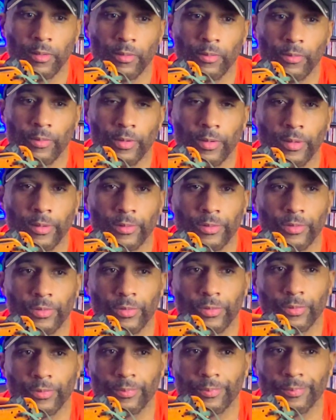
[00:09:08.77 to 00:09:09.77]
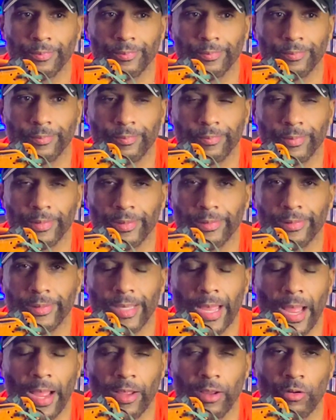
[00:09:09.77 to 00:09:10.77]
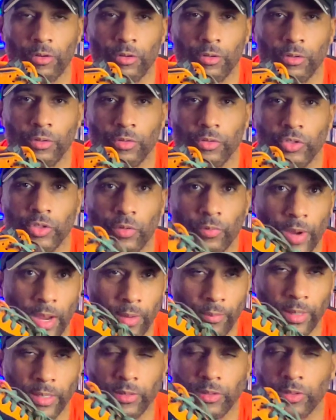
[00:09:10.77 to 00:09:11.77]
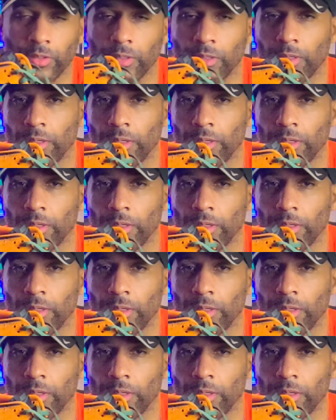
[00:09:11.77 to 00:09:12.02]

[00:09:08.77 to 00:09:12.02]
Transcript: what else? Tile, ceramics,